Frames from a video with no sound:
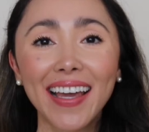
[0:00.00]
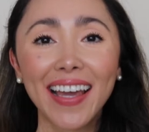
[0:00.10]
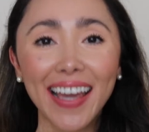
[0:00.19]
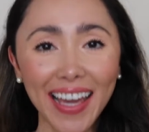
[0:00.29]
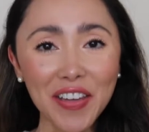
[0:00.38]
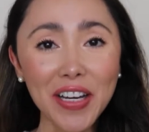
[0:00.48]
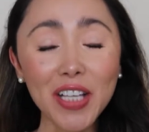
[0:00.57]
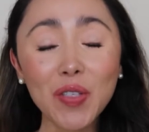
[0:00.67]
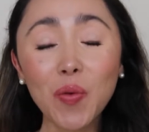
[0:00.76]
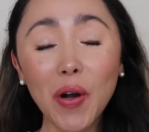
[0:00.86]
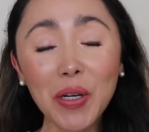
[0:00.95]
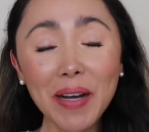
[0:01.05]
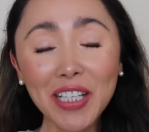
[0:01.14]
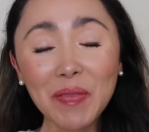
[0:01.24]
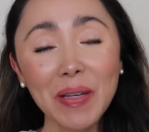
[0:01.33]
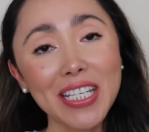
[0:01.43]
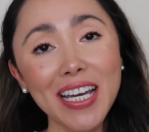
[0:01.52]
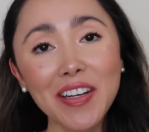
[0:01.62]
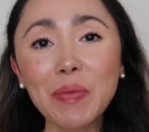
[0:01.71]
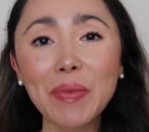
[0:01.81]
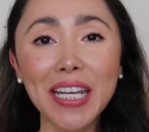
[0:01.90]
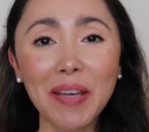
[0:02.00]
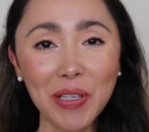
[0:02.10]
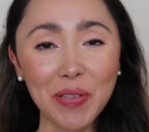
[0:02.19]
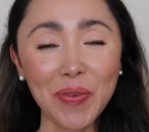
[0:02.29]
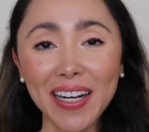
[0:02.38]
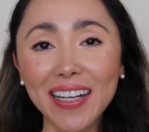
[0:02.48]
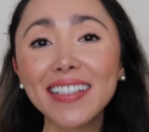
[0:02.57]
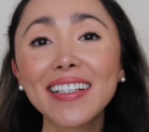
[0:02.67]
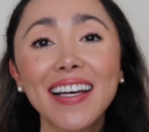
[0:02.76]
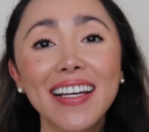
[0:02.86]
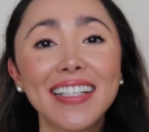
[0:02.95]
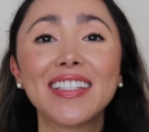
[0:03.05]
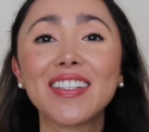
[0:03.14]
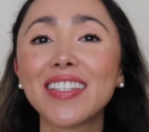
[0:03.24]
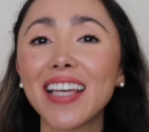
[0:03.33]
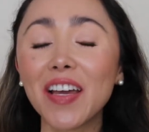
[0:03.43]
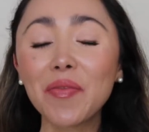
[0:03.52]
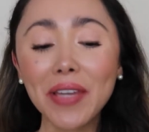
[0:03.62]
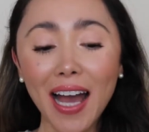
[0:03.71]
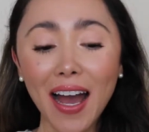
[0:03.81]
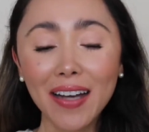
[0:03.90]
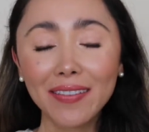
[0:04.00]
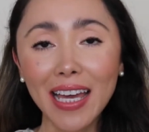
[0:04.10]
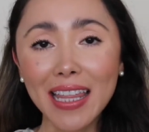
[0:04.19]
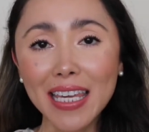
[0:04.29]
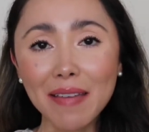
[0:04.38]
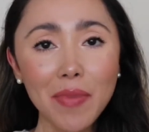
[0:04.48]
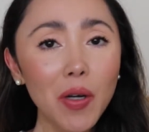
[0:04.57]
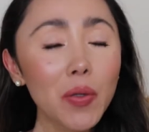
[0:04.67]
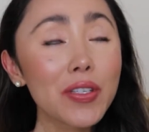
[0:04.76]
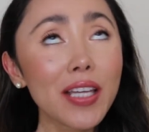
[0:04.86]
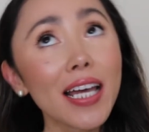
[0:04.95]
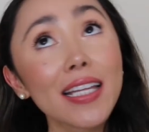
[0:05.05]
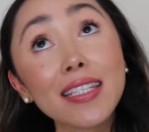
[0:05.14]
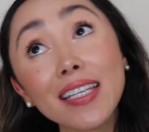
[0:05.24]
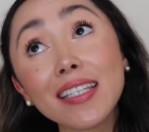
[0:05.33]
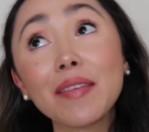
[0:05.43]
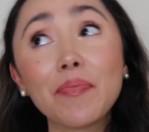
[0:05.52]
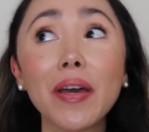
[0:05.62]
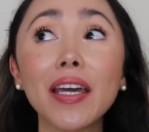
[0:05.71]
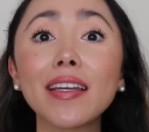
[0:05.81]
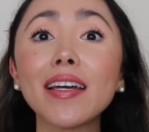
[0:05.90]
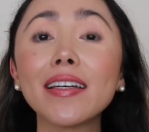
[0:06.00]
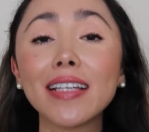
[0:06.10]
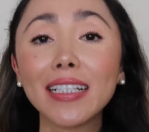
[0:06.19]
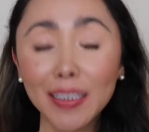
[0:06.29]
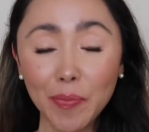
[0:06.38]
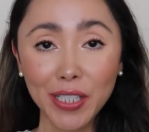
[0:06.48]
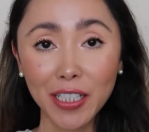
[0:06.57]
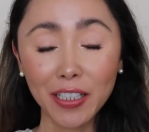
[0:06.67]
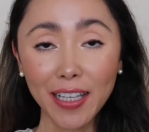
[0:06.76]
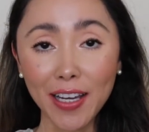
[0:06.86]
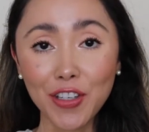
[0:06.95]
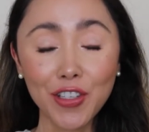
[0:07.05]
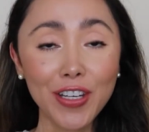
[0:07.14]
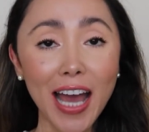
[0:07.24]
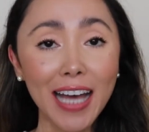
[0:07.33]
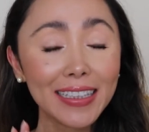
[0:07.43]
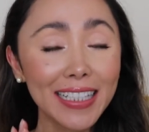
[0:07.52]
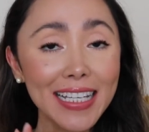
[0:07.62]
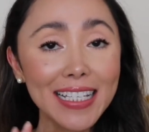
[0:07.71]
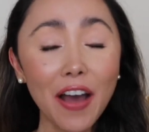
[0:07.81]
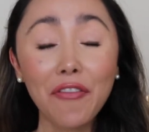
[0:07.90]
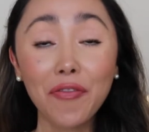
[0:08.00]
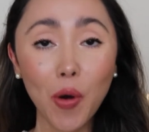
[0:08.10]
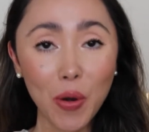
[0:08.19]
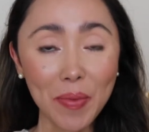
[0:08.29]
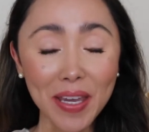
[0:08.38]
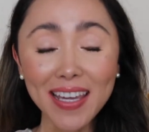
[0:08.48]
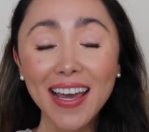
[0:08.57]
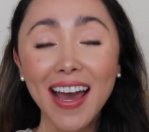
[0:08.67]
Hey you guys, welcome back to my channel. My name is Rita. Today we have the most anticipated lipstick collection, at least for me,